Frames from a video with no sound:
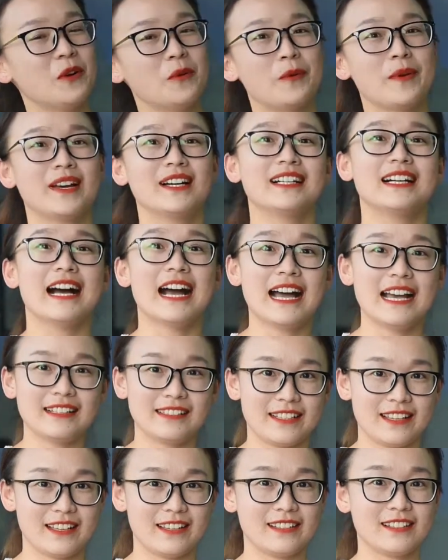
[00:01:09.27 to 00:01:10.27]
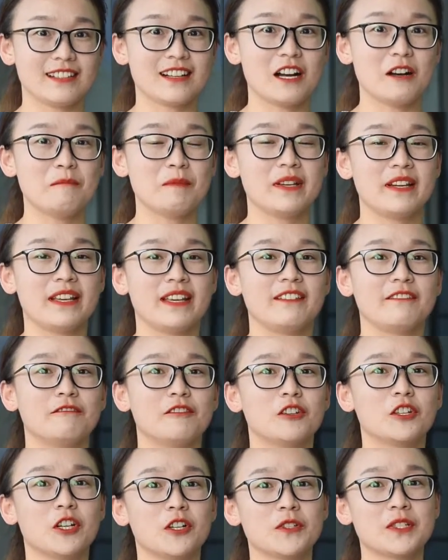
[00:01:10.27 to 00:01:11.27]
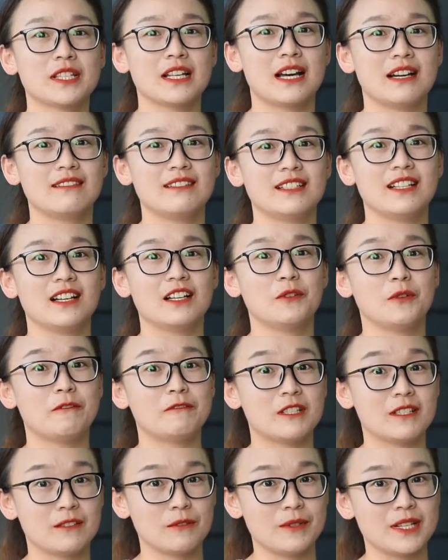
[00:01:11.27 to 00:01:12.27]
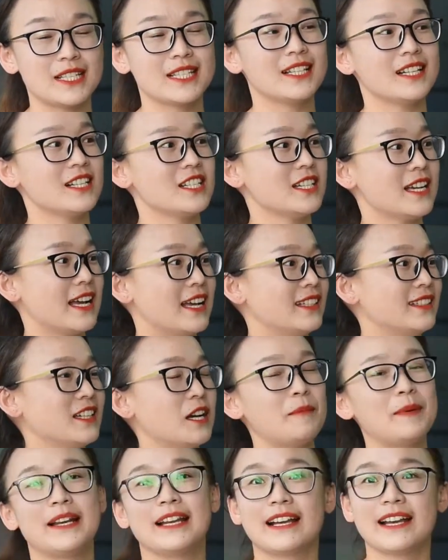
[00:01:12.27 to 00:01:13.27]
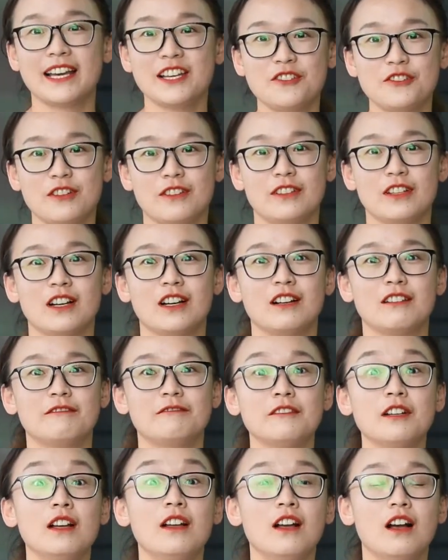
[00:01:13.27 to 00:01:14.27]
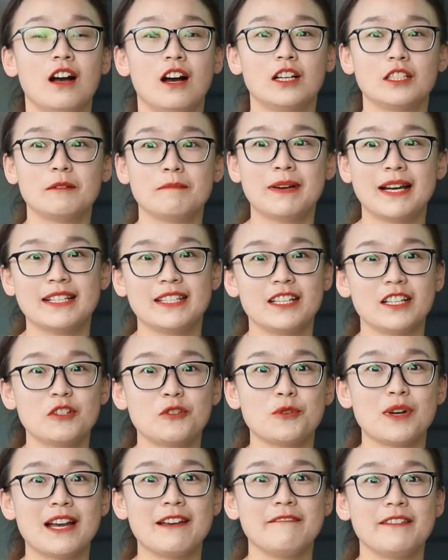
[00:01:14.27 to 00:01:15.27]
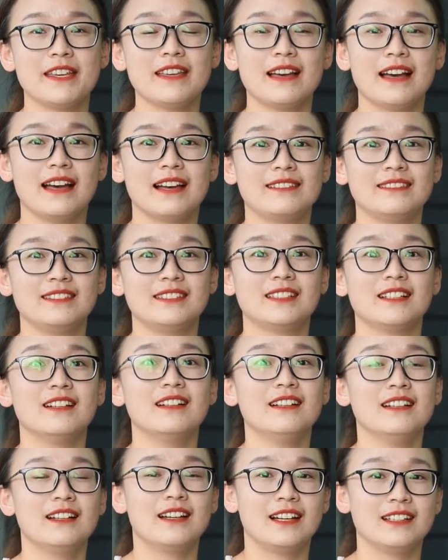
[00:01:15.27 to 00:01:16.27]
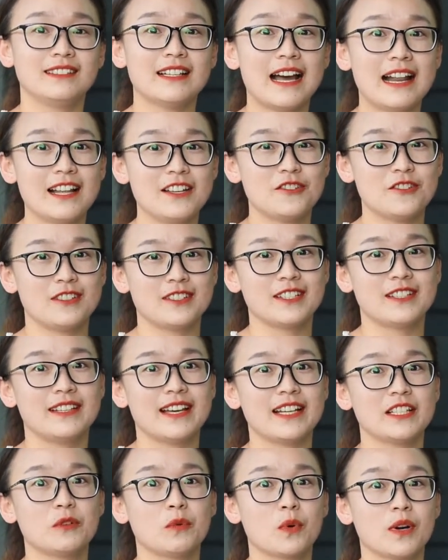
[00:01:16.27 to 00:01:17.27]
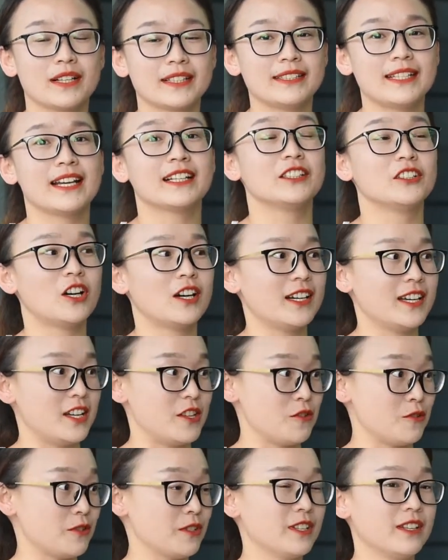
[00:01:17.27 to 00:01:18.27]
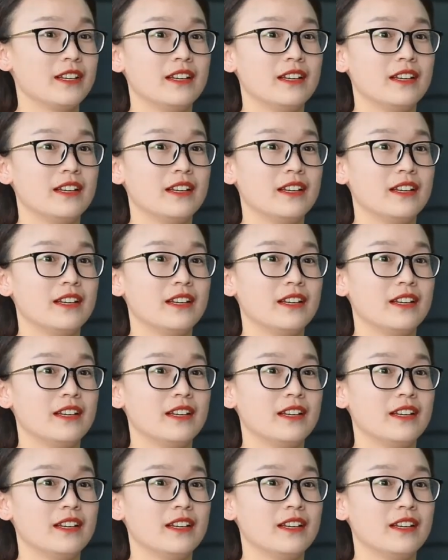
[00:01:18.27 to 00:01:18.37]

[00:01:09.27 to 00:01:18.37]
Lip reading: We are a high-tech company focused on the research and application of automatic driving and intelligent network technology.